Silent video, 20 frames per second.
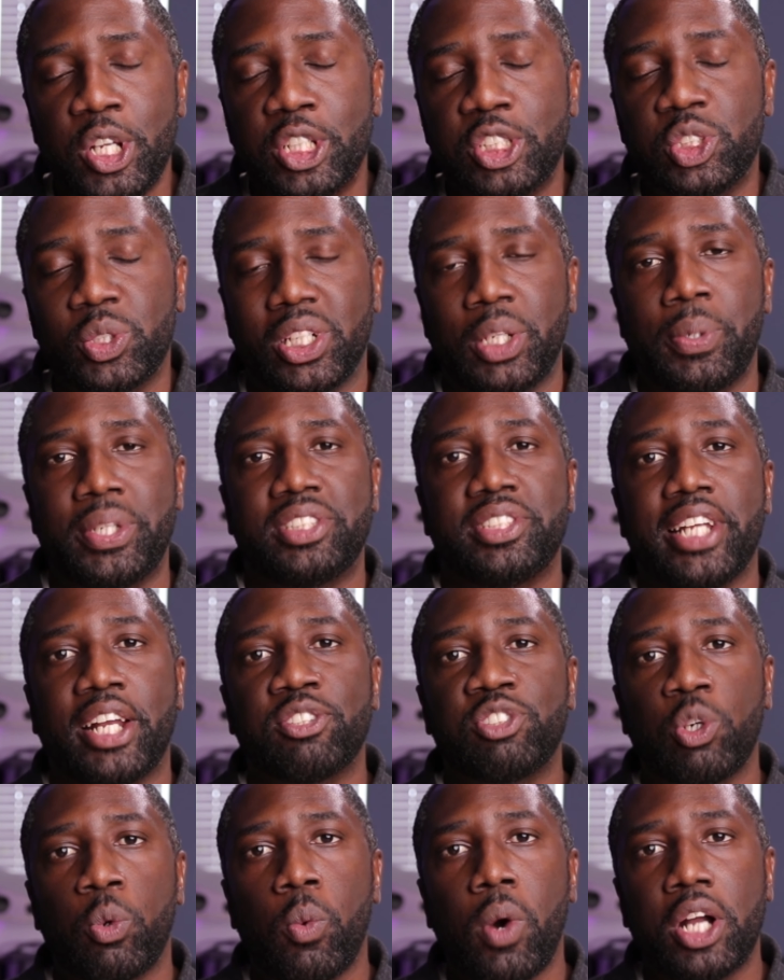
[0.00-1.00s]
So anyways,
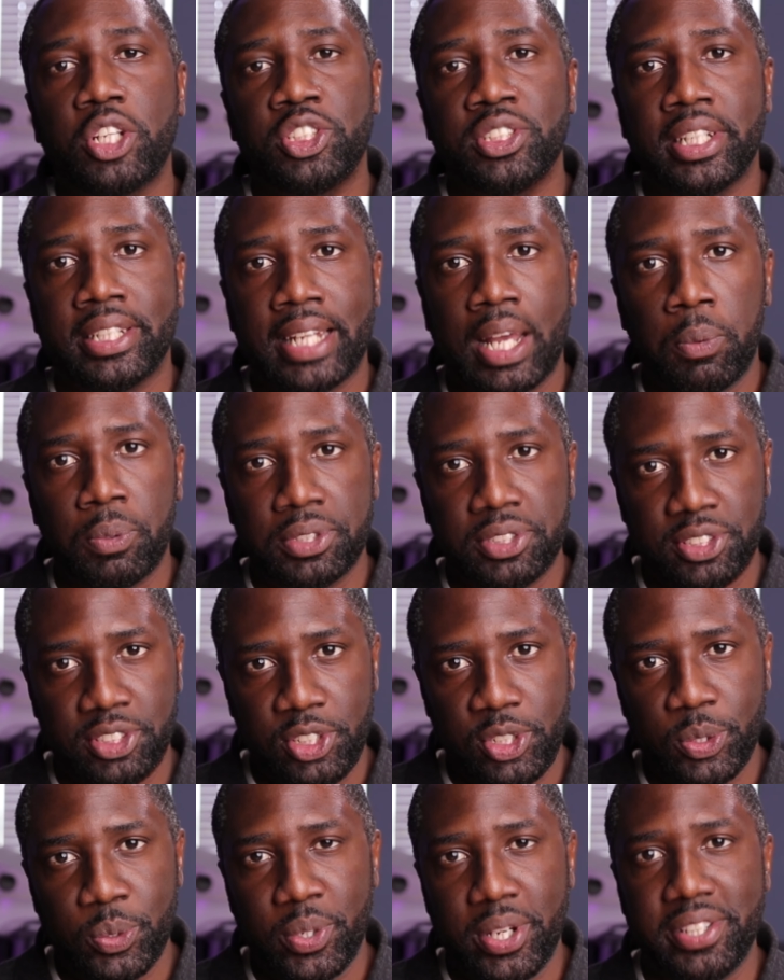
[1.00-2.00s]
thanks for watching and I will see
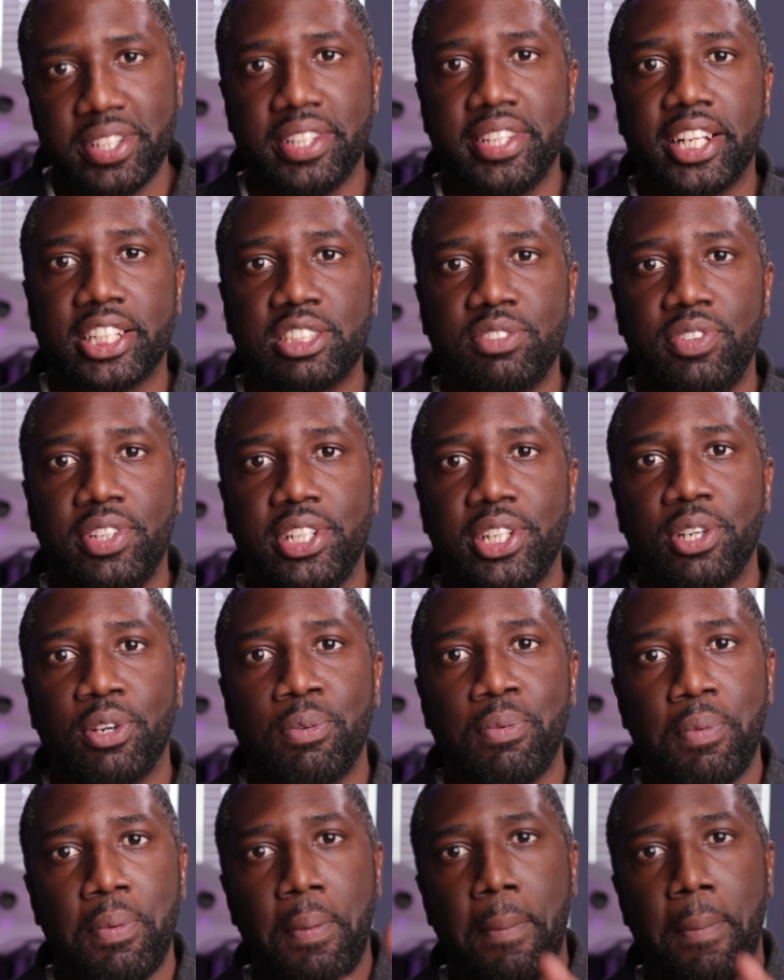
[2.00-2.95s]
you in the next video.